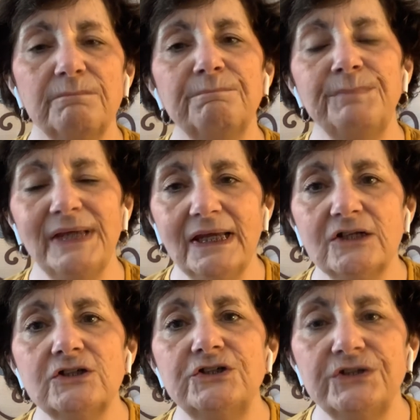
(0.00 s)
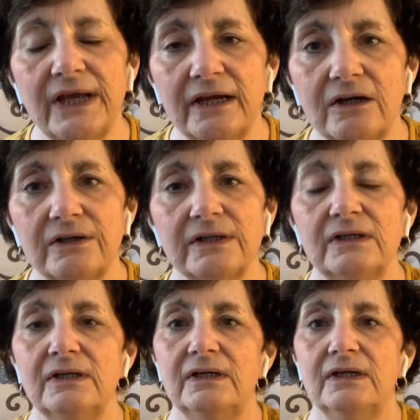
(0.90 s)
being shared.
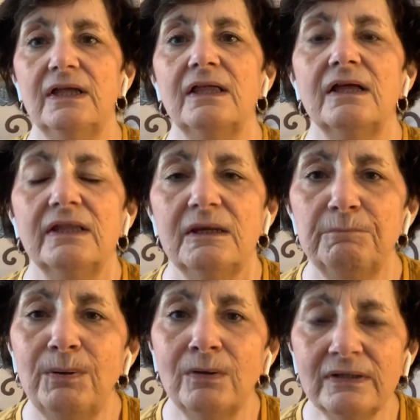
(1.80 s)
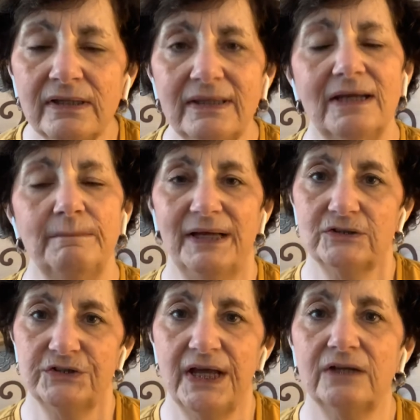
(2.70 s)
The important thing about
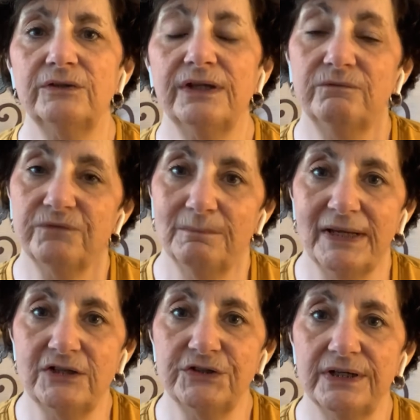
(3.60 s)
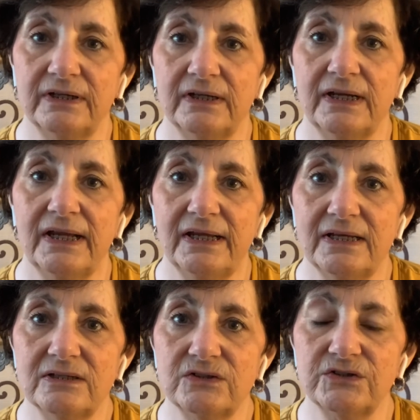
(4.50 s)
channeled information
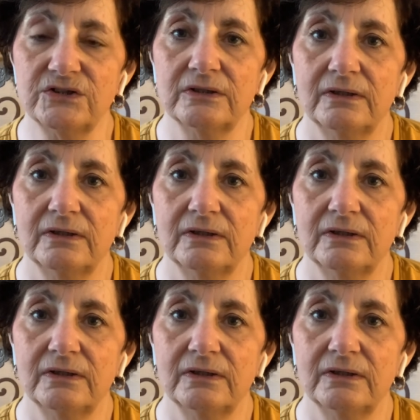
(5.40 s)
is